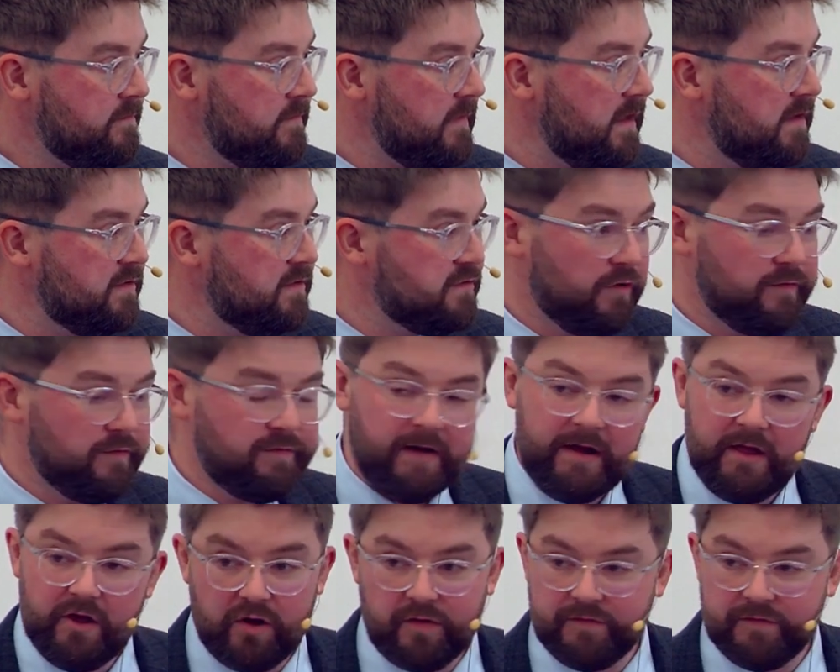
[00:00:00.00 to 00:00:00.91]
It's not
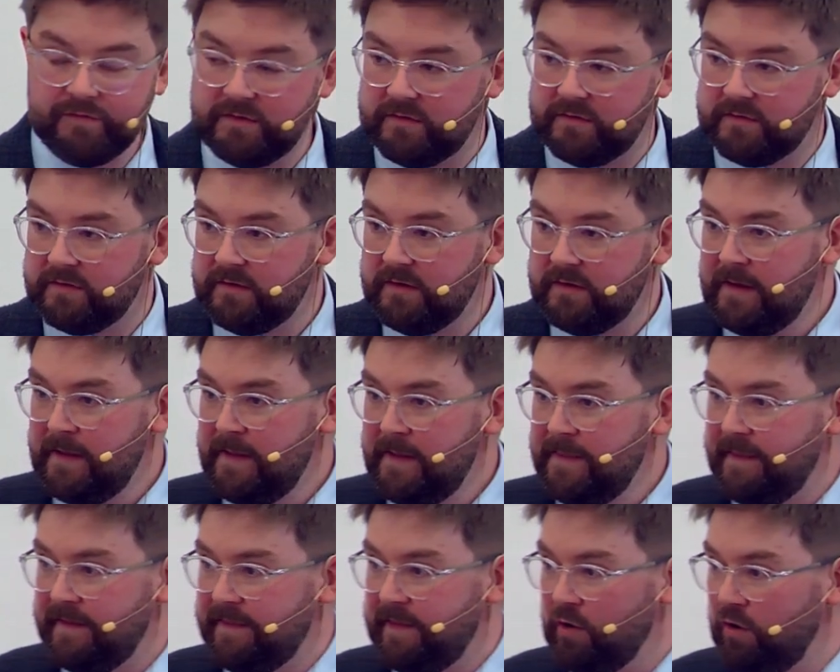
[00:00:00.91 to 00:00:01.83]
very often
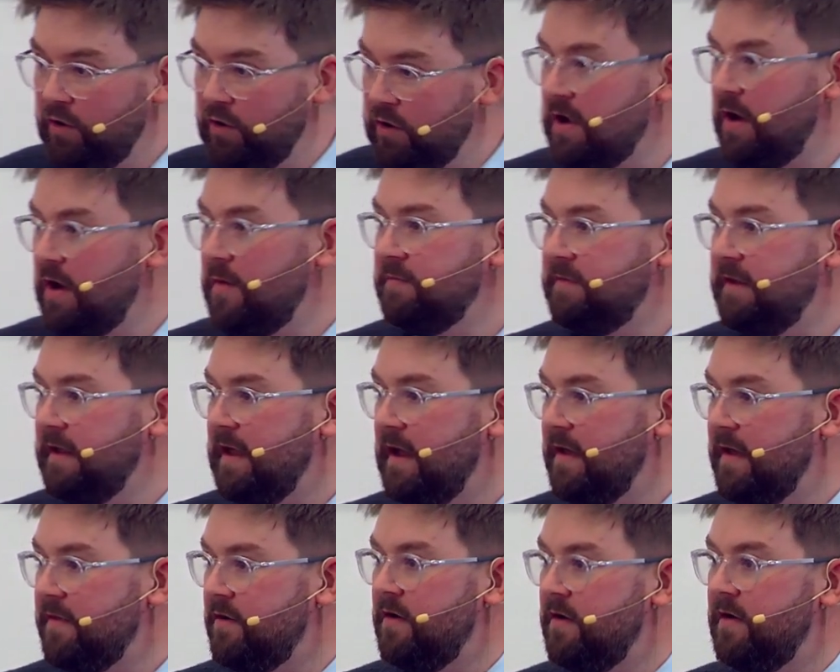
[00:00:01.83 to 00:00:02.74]
that they all come
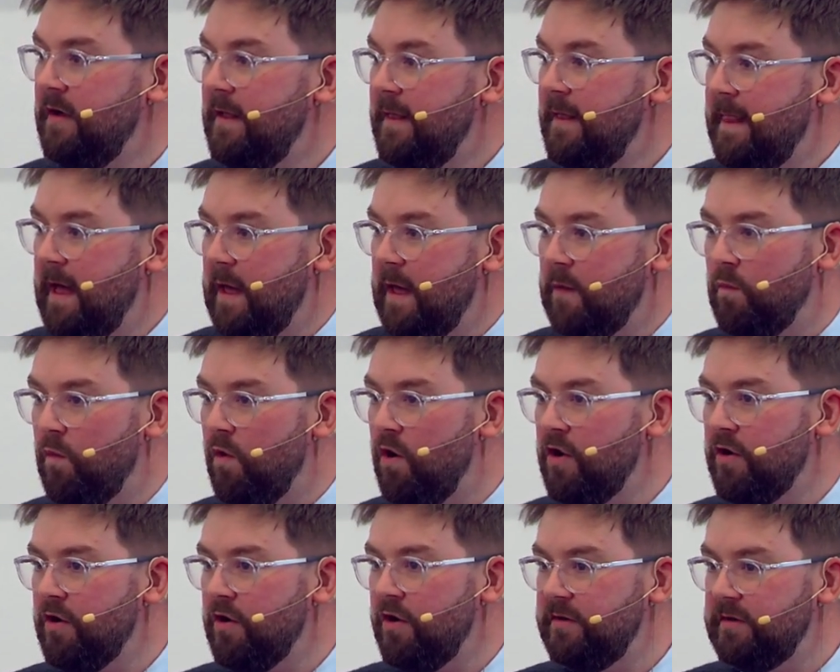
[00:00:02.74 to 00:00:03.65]
together and
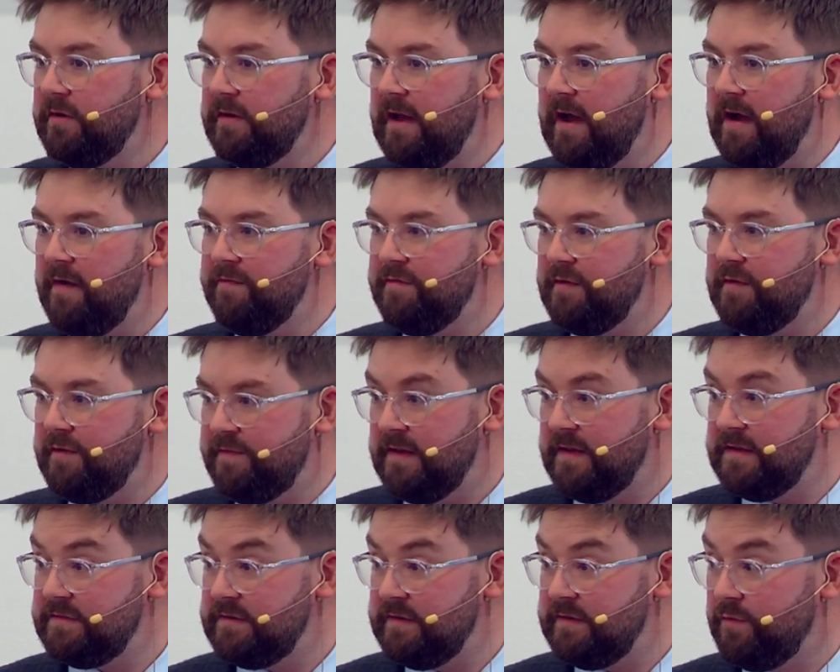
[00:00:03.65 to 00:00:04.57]
walk out and have their
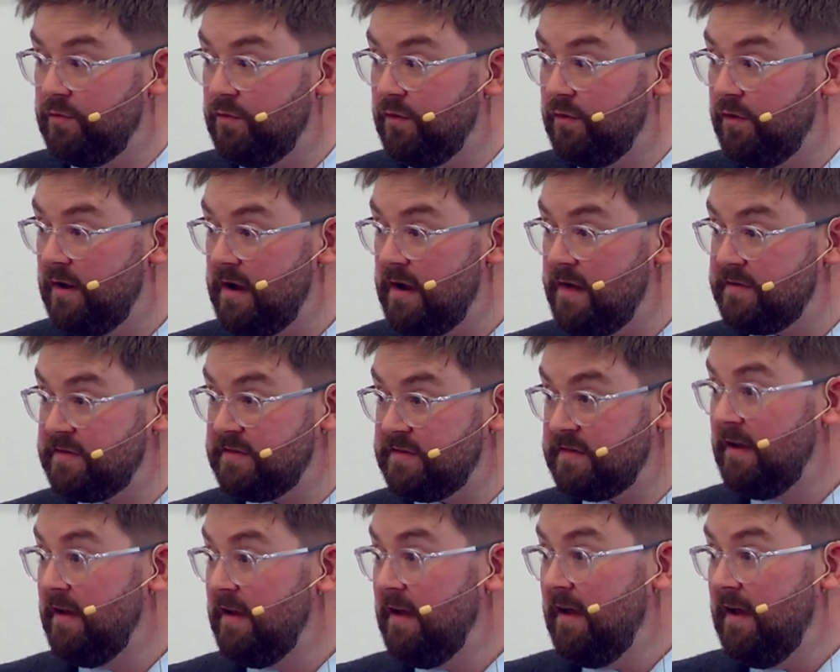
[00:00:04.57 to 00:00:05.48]
fancy photographs
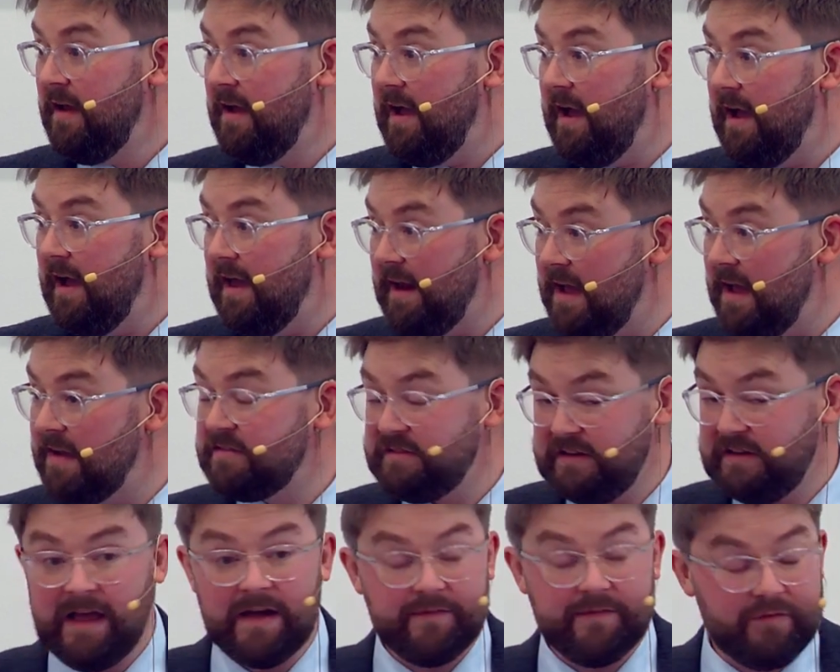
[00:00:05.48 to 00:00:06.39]
and
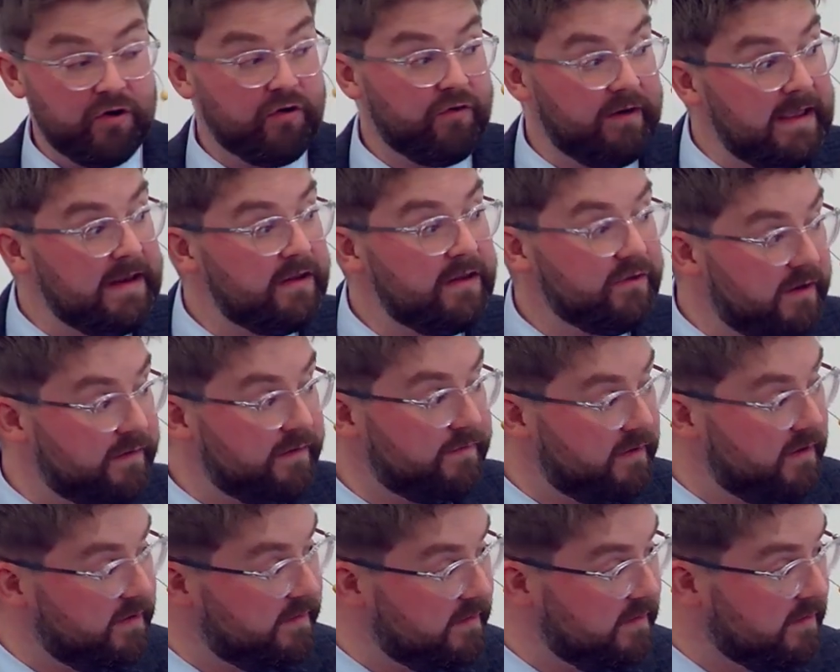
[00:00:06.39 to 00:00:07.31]
actually have agreed on
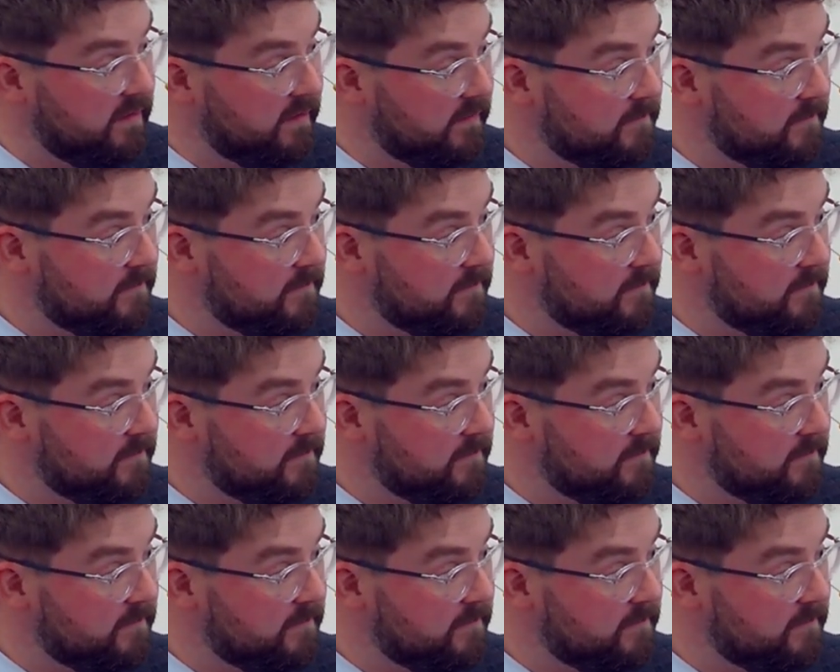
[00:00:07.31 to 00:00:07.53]
everything.